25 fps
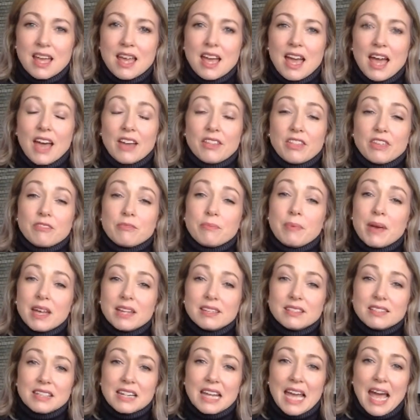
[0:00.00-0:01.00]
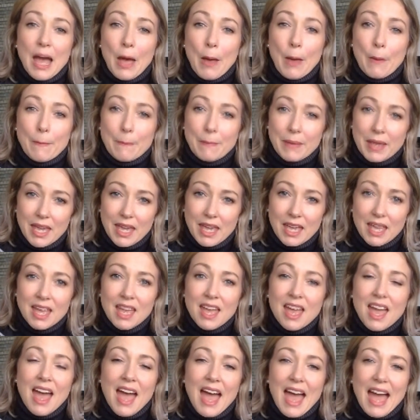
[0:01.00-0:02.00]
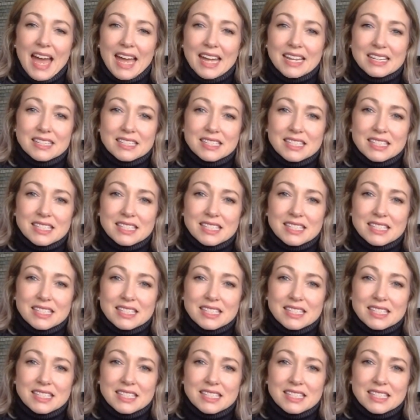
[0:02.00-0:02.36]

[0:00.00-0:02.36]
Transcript: how they've personally helped me, and